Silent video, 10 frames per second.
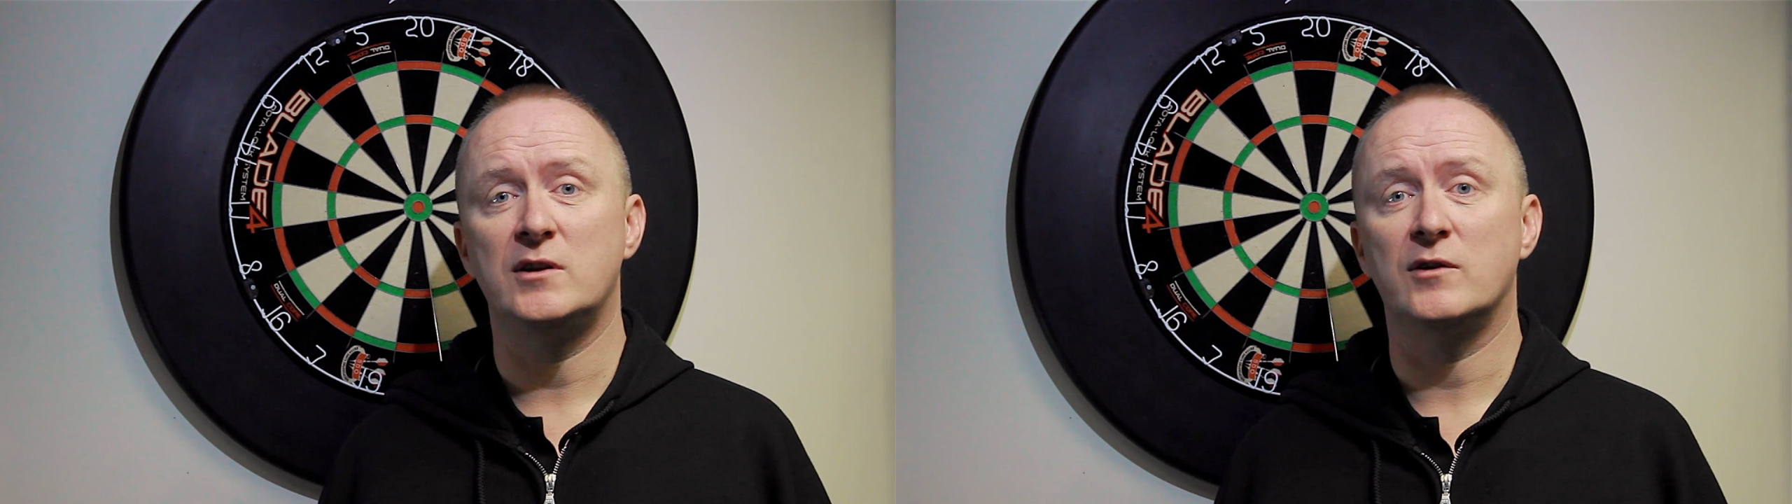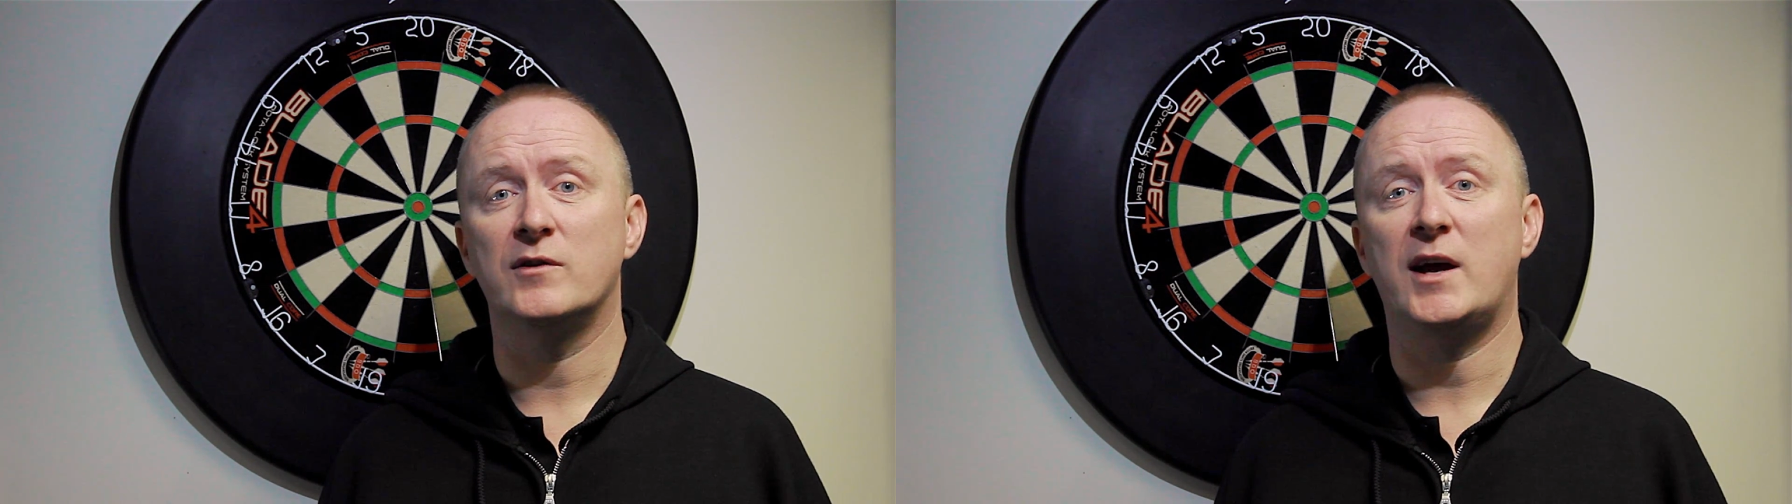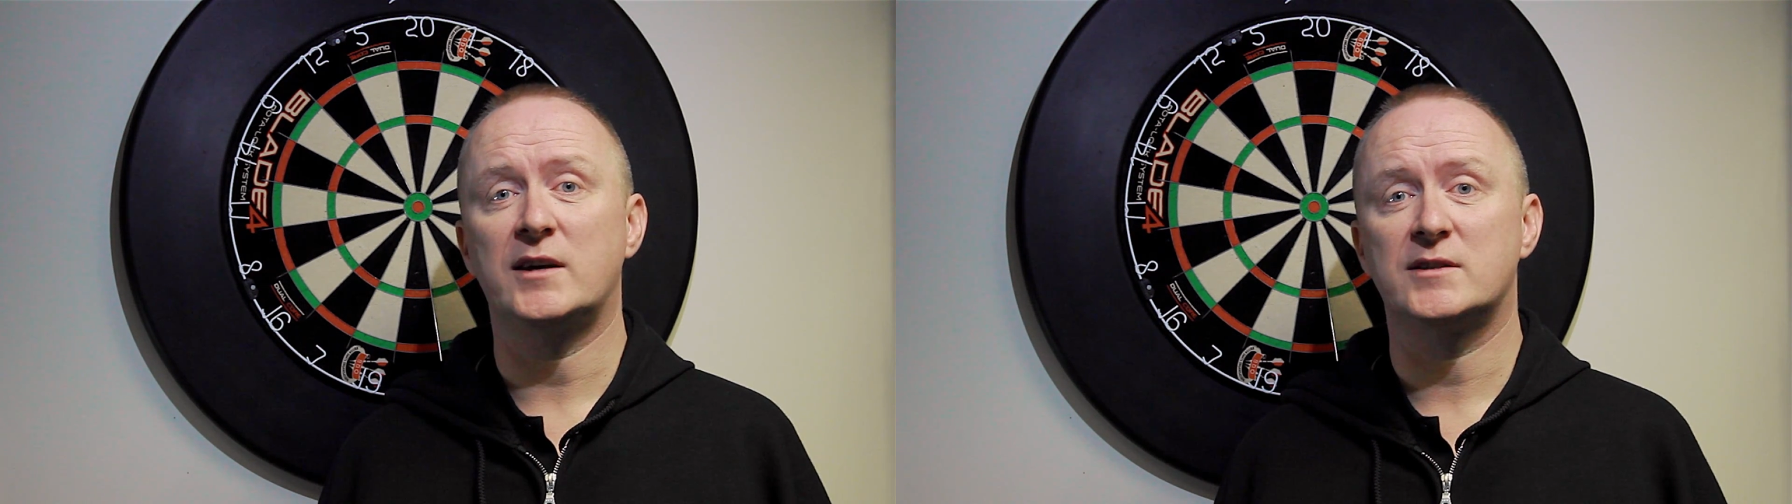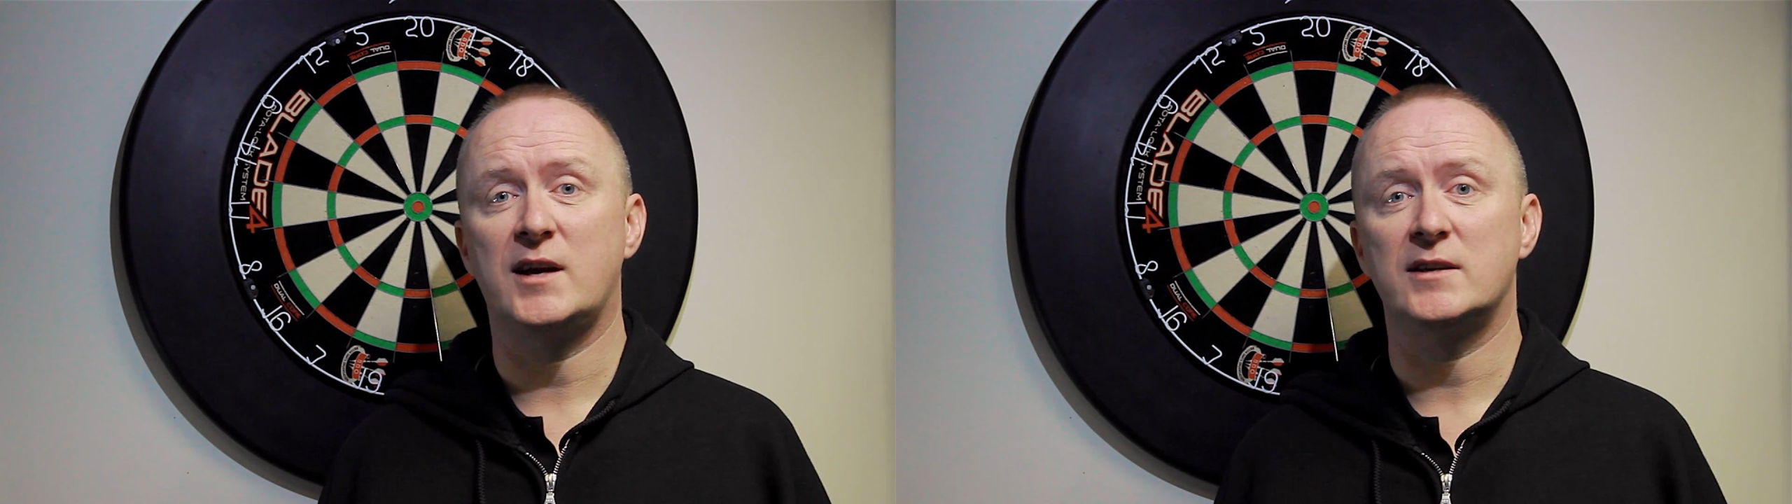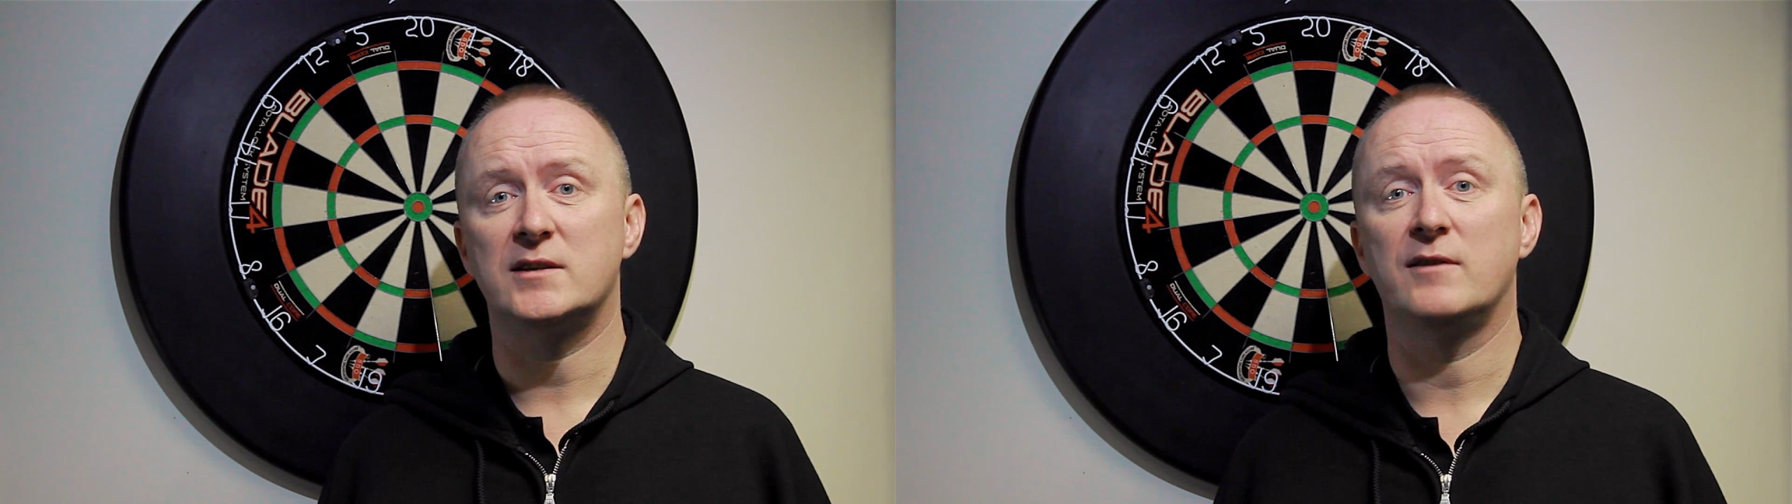your next
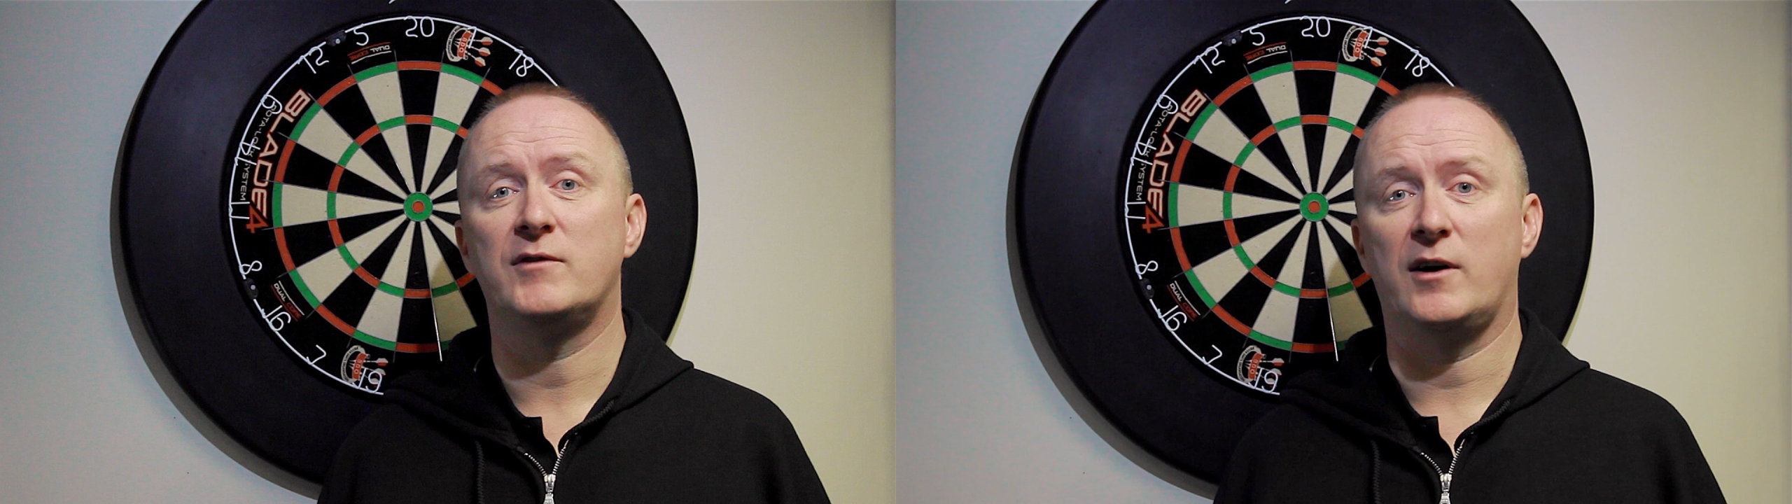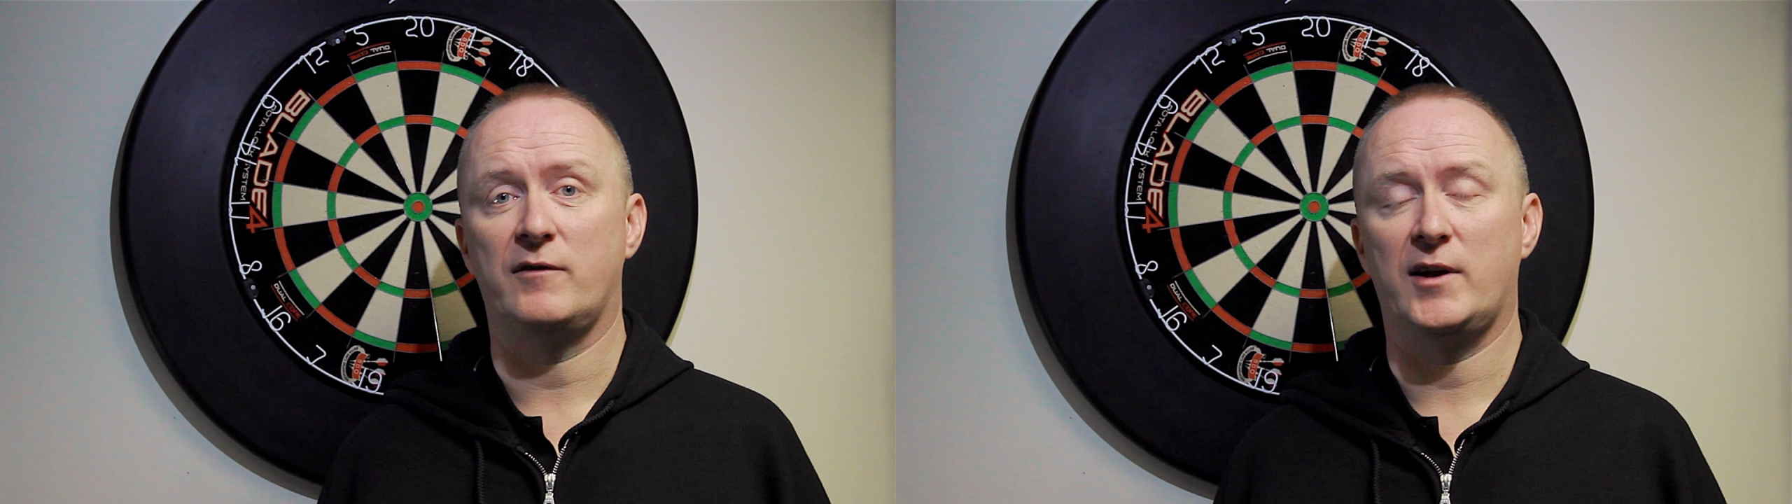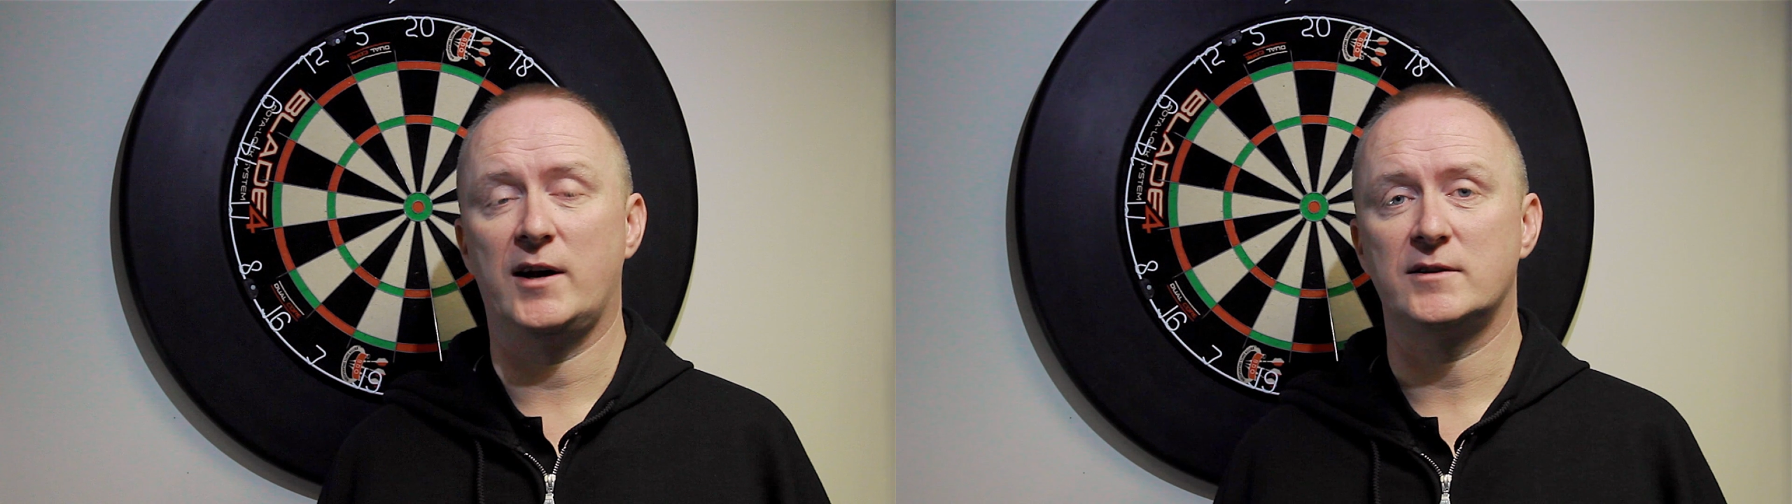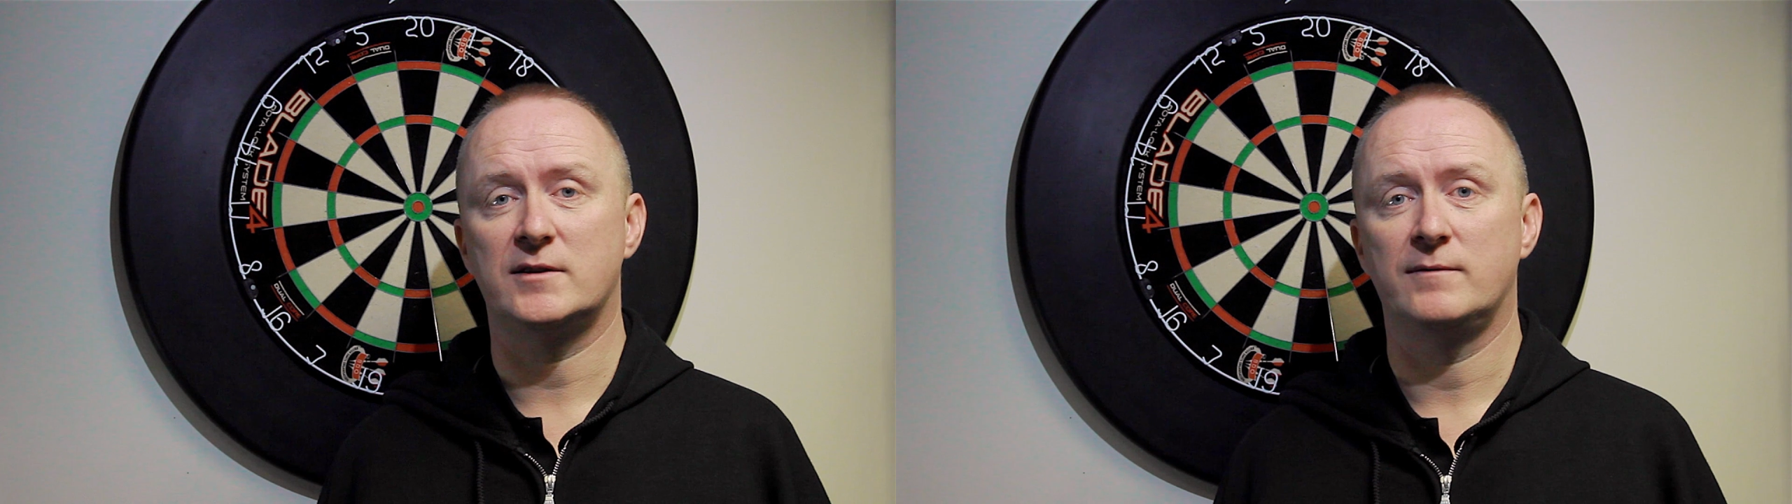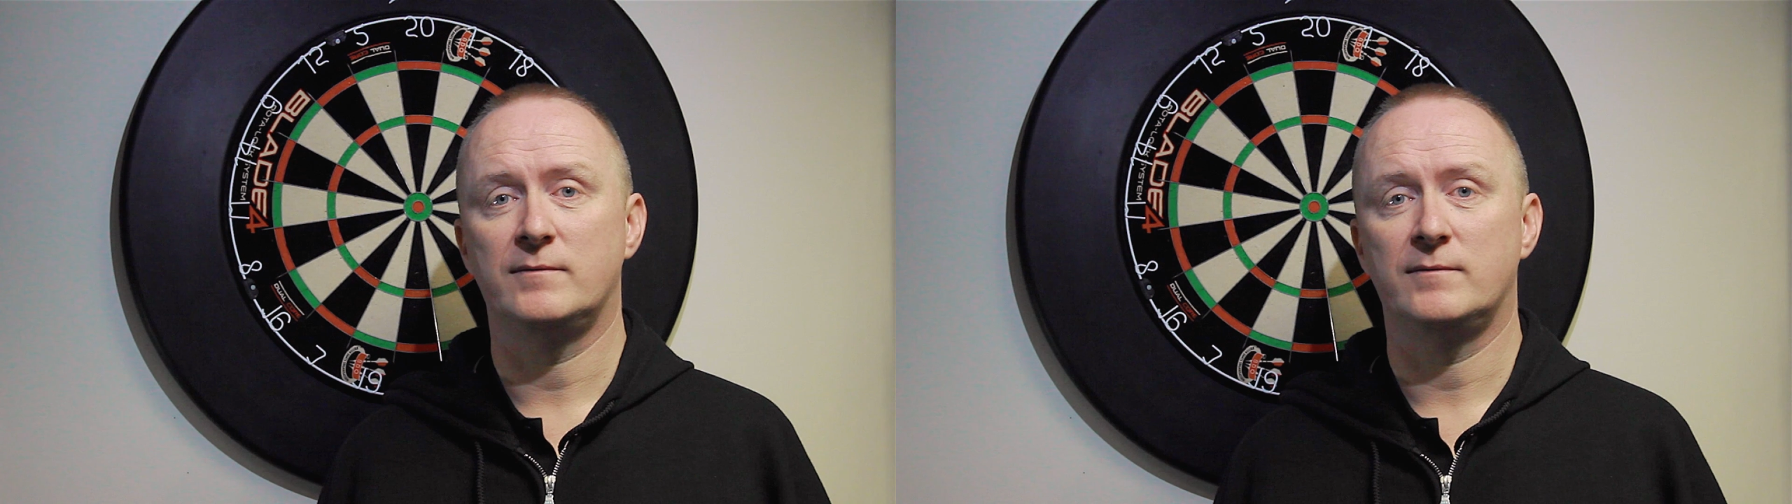set of dart flights.